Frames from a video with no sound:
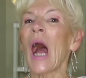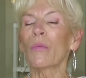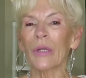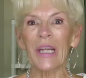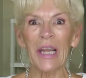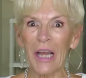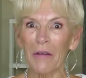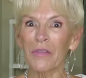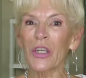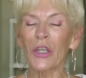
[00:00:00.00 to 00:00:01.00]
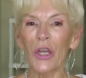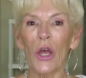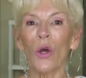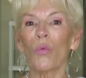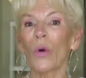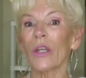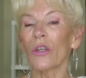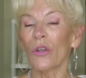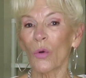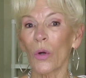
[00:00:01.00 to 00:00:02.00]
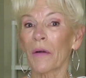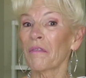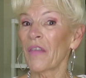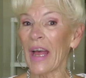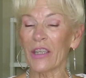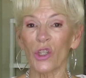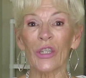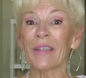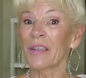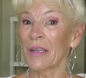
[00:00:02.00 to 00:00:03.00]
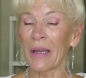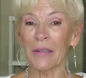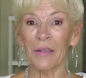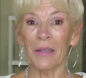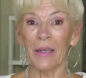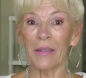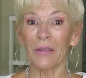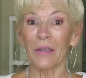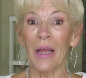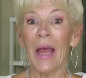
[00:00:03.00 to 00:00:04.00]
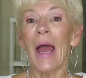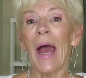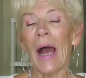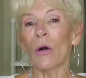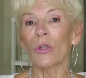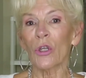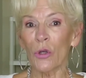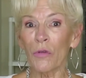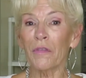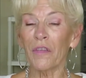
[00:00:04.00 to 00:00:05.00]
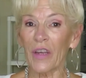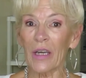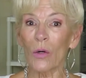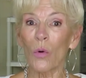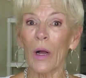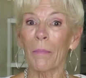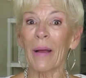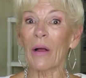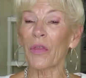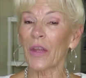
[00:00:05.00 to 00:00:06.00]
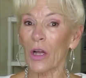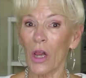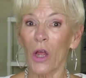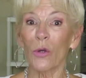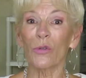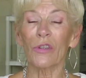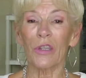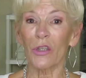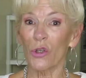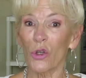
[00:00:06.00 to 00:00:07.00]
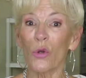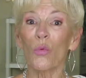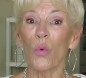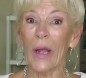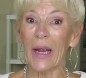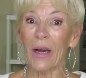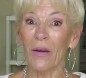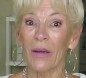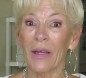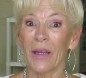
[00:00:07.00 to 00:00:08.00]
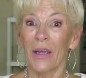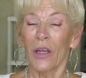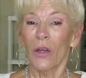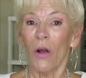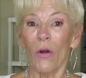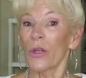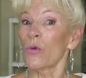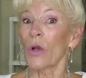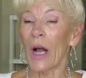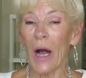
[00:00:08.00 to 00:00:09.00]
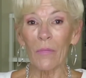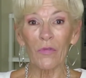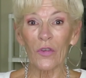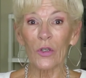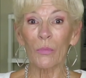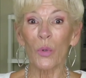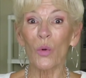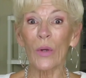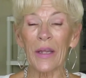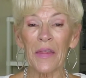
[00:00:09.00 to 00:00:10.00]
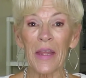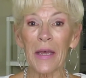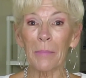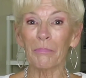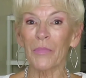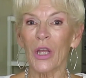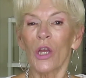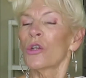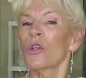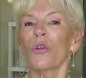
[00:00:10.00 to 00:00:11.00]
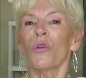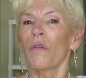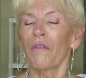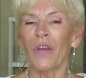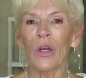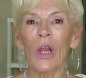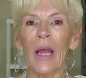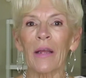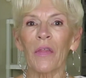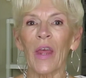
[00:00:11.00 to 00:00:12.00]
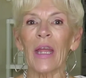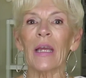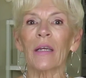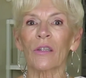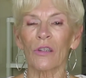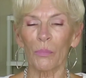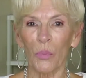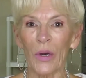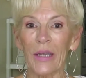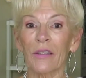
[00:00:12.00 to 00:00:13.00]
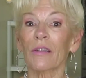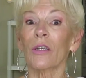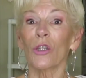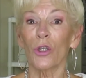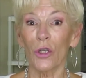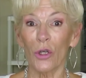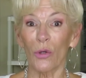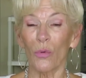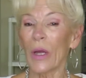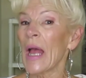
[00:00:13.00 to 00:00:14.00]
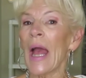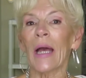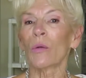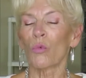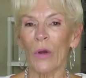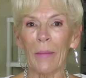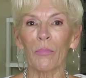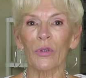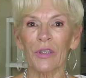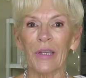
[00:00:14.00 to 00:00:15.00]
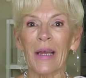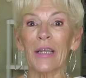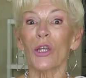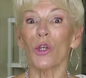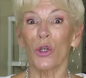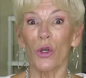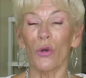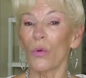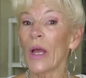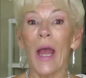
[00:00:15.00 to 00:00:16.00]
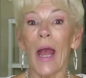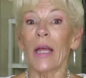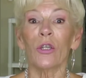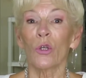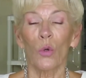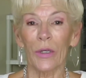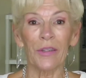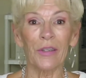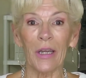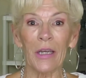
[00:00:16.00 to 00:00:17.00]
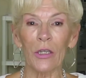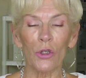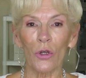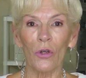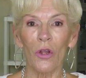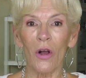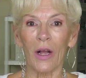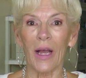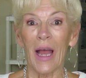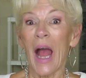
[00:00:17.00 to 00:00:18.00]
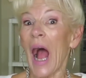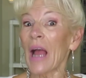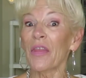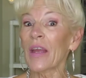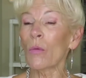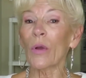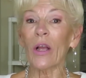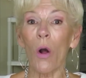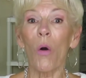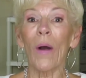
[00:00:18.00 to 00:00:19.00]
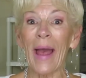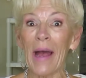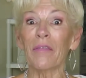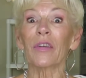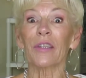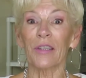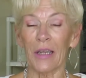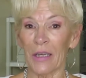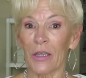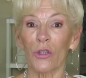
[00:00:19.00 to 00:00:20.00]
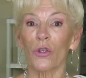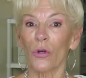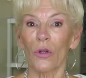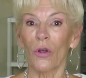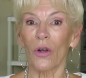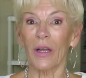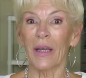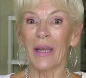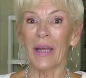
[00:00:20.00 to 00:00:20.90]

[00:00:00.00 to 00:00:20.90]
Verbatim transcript: I would love to know what your fashion sense is, how you feel about the clothes that you wear, are you comfortable in them? Do you feel like they express you and represent you and your signature look? I think we all have a signature look.